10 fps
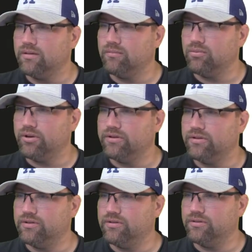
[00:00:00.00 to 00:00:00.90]

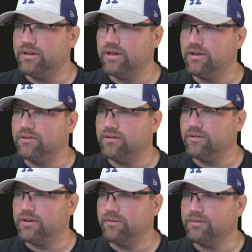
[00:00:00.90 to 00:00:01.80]
0.2, yeah, so
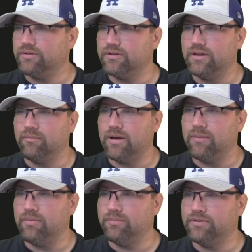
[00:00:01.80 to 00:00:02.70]
that was, I
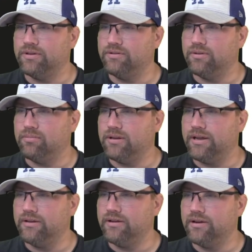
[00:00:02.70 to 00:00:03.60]
bumped into a
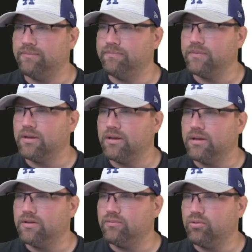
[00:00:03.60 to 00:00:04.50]
plane there.
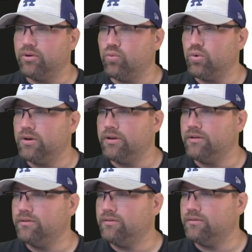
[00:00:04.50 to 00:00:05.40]

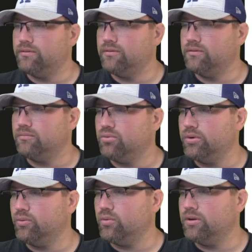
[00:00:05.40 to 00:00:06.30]
0.1,
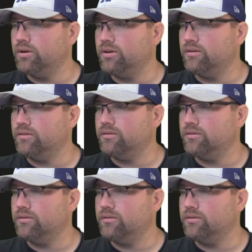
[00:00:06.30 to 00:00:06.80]
0.1,